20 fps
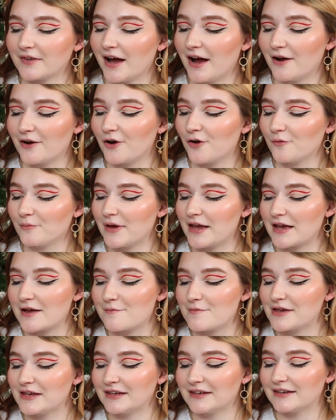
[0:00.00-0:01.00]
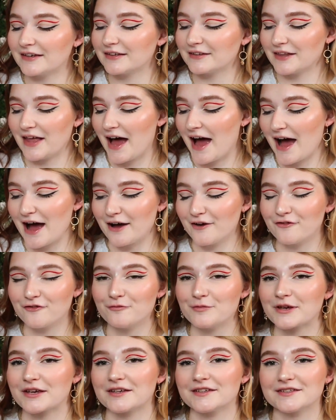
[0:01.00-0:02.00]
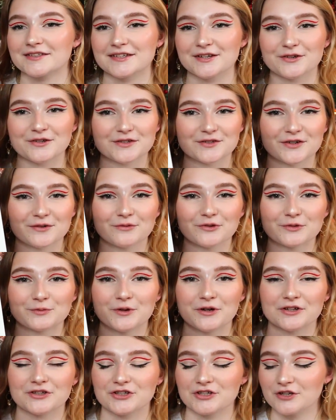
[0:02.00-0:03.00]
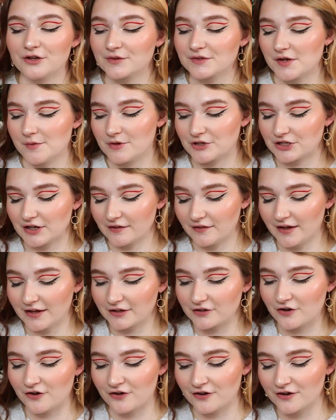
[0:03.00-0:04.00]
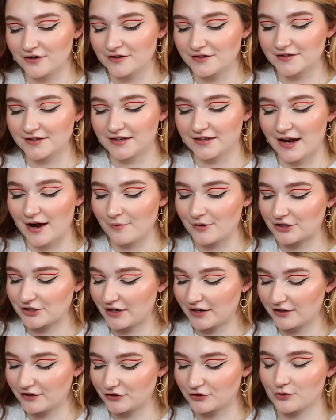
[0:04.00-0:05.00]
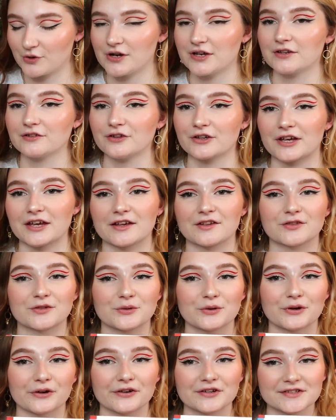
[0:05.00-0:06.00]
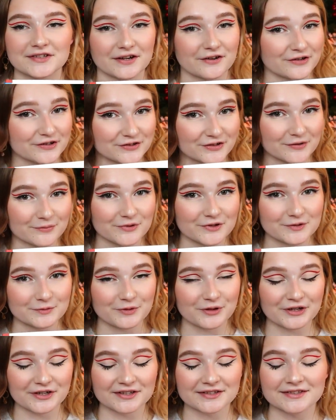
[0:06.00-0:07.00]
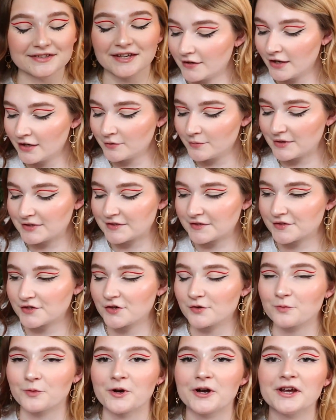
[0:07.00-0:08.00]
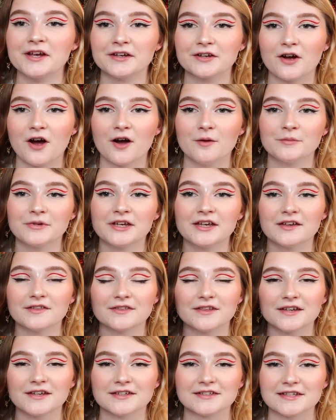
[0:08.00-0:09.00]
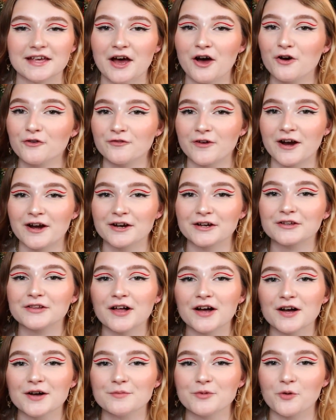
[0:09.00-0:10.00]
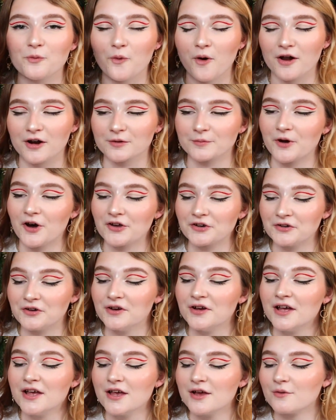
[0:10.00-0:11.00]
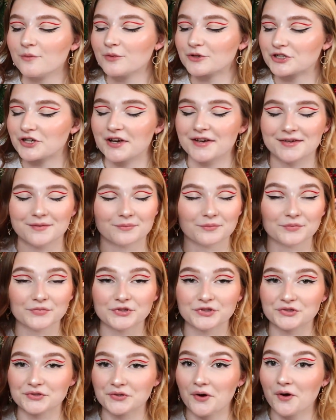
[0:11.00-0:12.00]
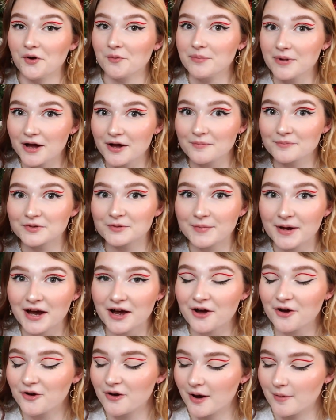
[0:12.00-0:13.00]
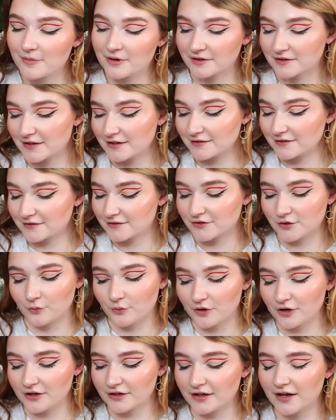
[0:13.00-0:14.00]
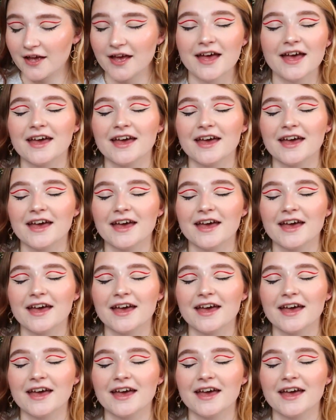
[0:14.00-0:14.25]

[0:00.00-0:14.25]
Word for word: I don't know, make me laugh because Sarah Scribbles books, she knows how much I like hers and how much I enjoyed looking through her Sarah Scribbles books. Then my sister Britt got me this Hellfire Club water bottle, which I am so pumped about. I'm gonna take this to work.